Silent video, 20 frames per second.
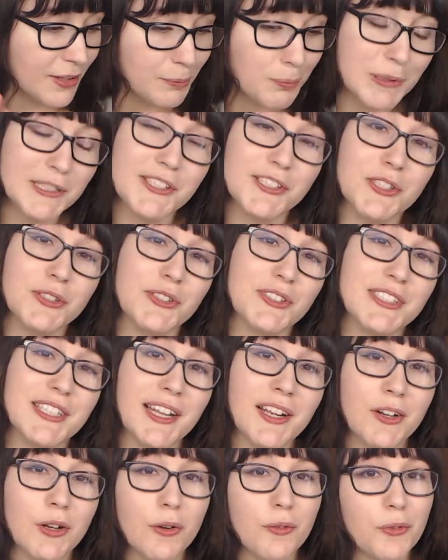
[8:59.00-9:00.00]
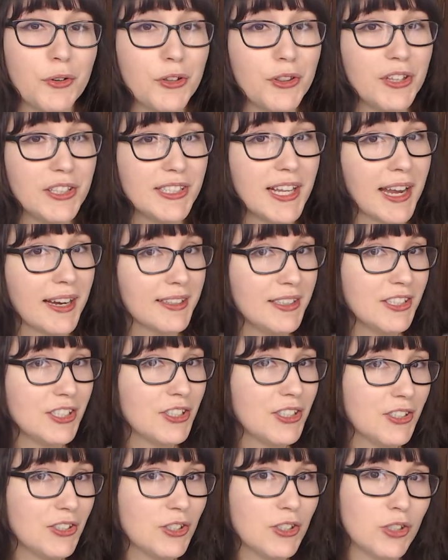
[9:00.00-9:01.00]
Please don't stand over the
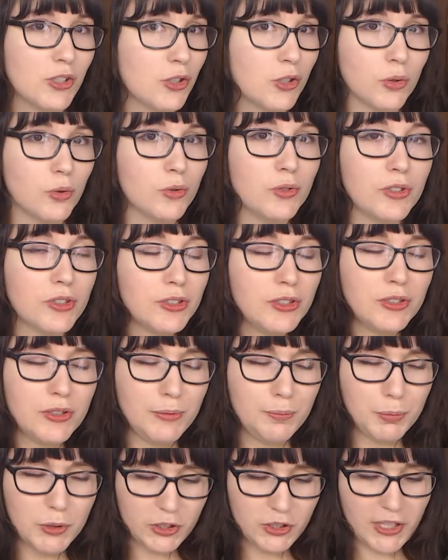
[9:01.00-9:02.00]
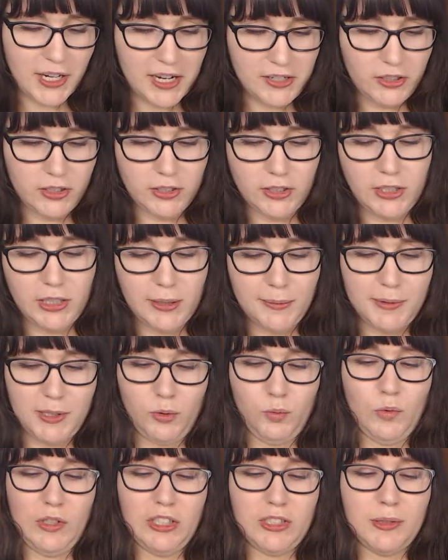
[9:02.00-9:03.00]
technician's shoulder and put your hands on your hips
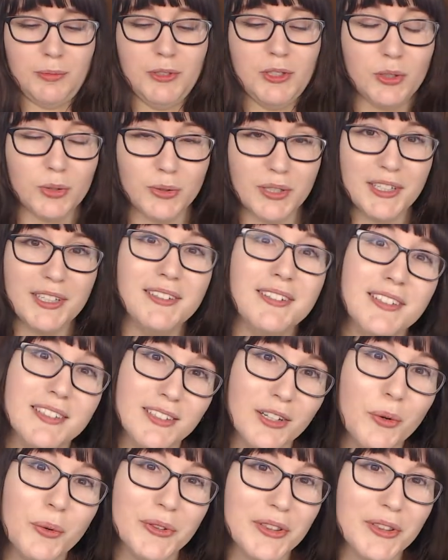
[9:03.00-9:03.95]
and watch them do it. No